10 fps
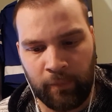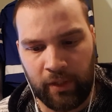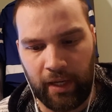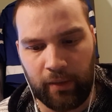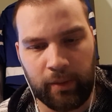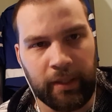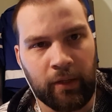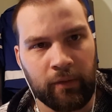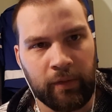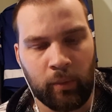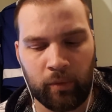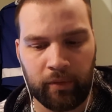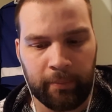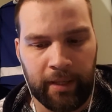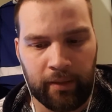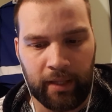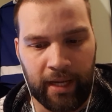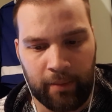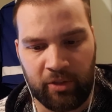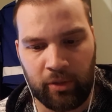Kyrie Irving was an
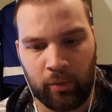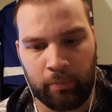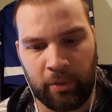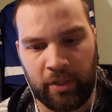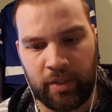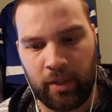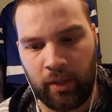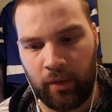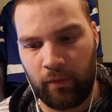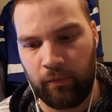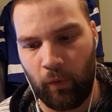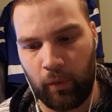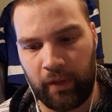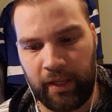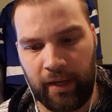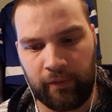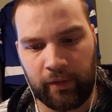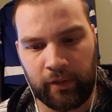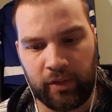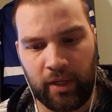absolute beast for the
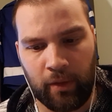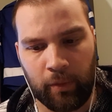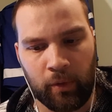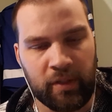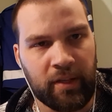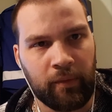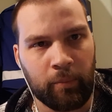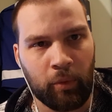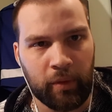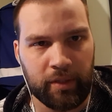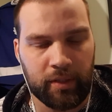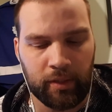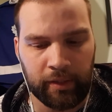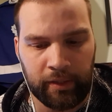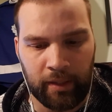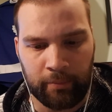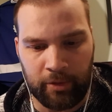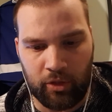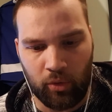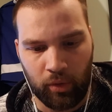Cavaliers. He had 37 points to lead them
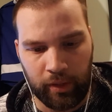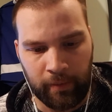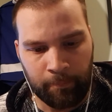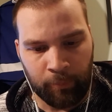in scoring.